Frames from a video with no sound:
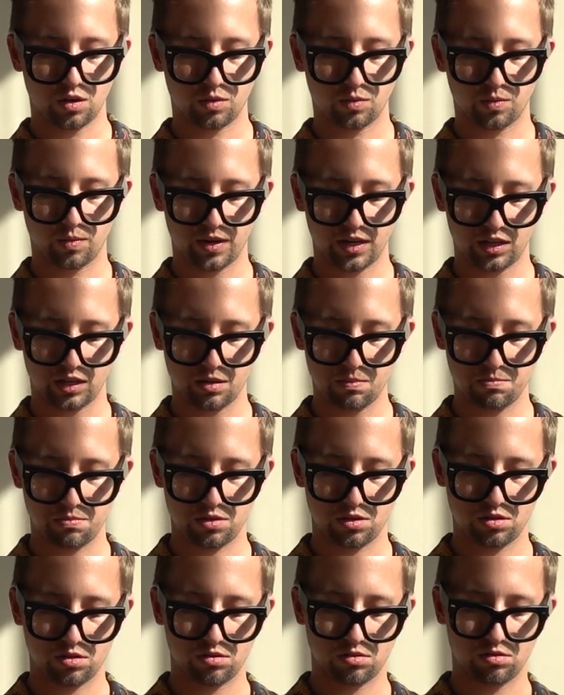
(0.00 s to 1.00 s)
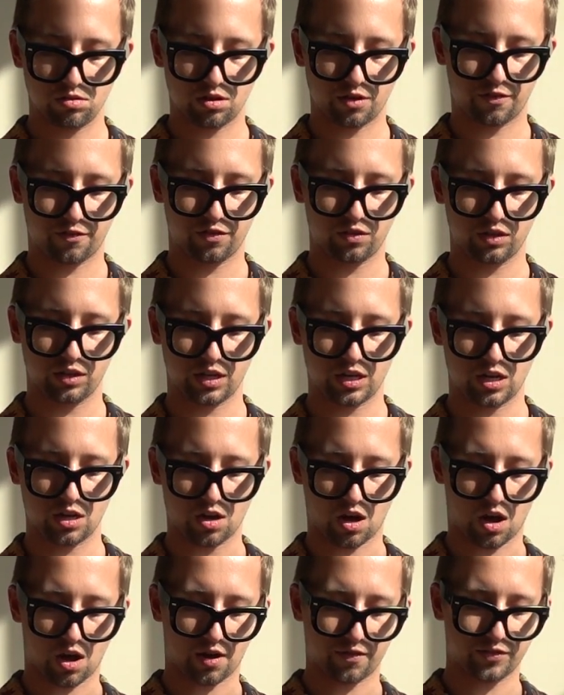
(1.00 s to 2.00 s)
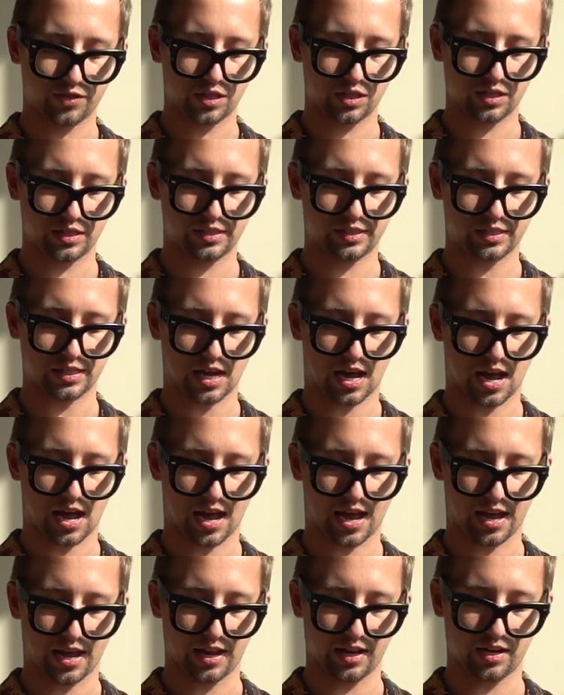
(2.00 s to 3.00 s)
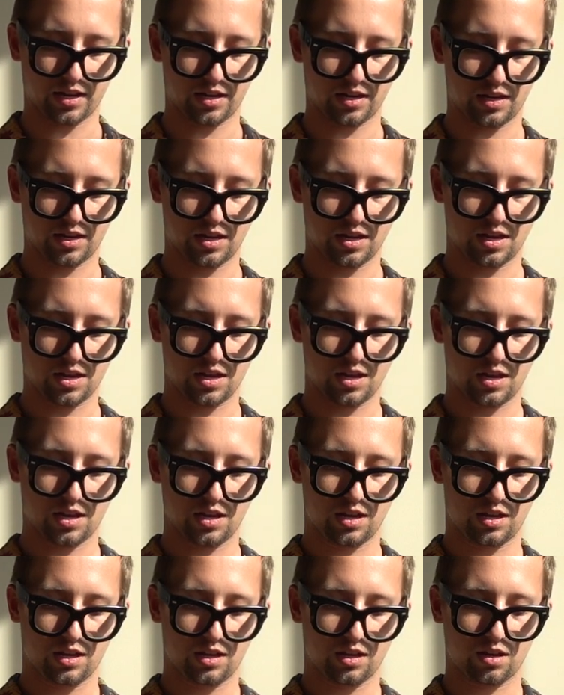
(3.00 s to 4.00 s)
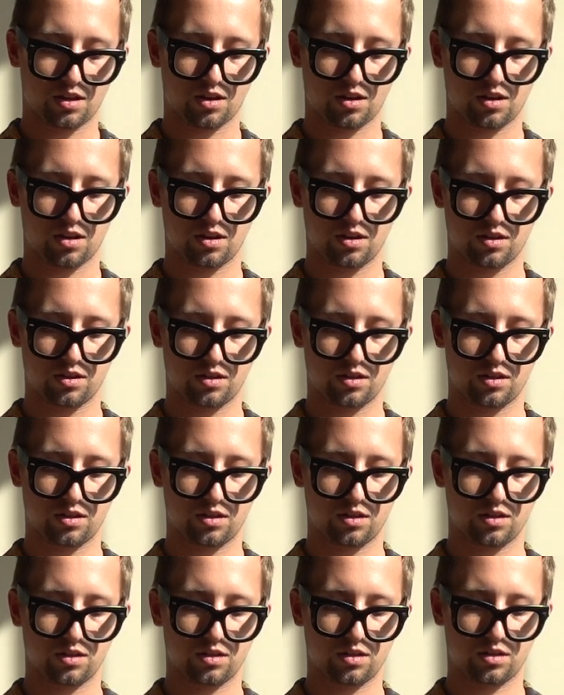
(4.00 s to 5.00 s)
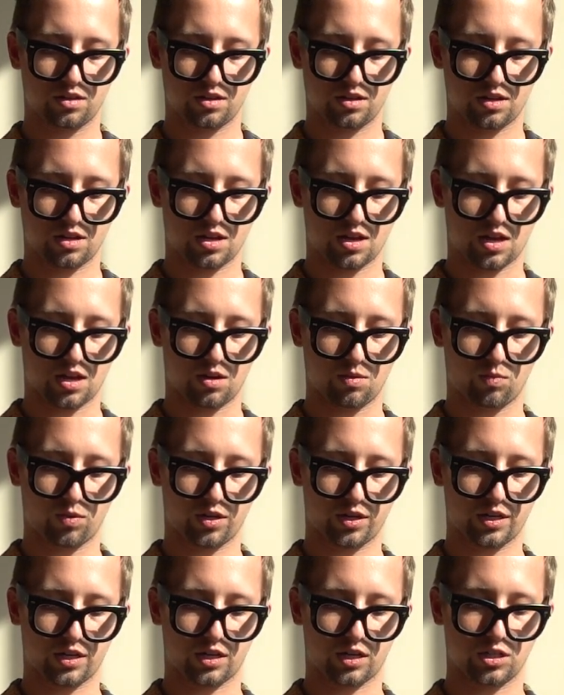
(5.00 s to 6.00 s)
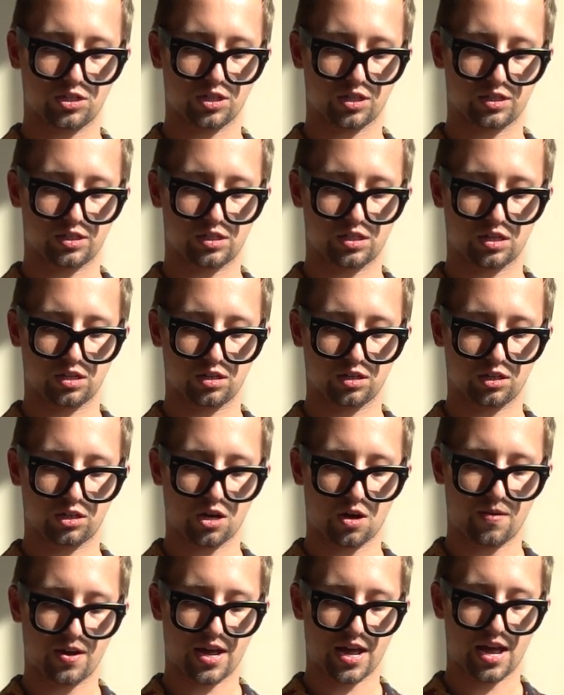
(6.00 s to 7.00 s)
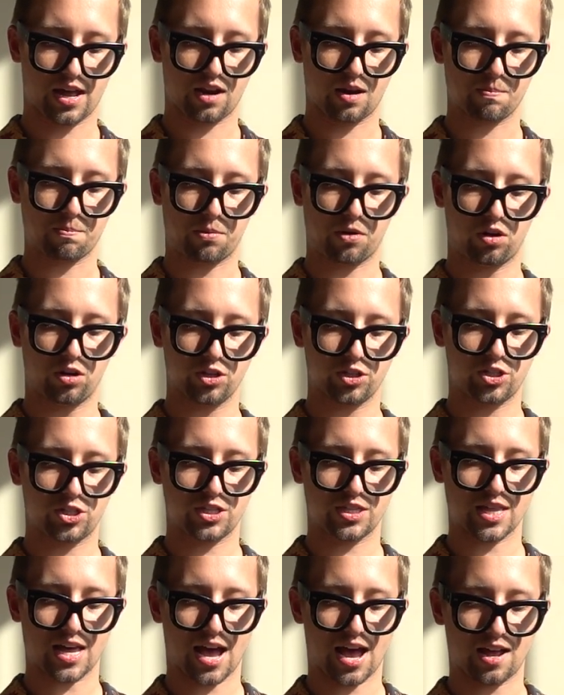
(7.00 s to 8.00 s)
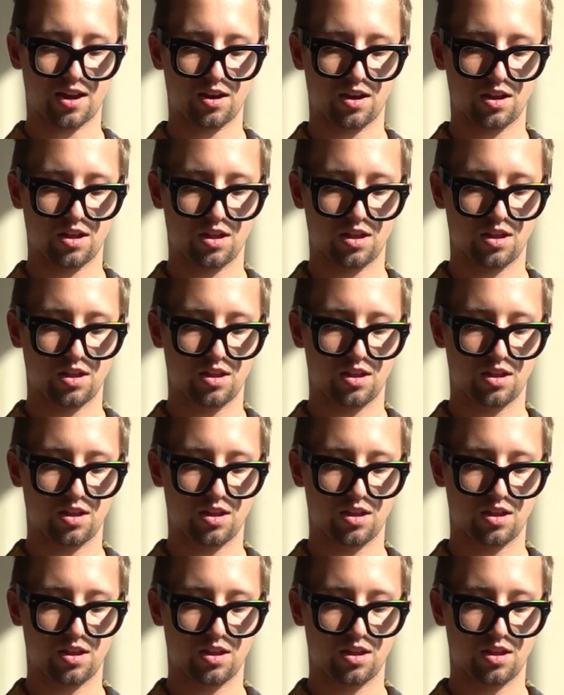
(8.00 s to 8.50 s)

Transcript: really beautifully off to the side. And we're going to just go ahead and push that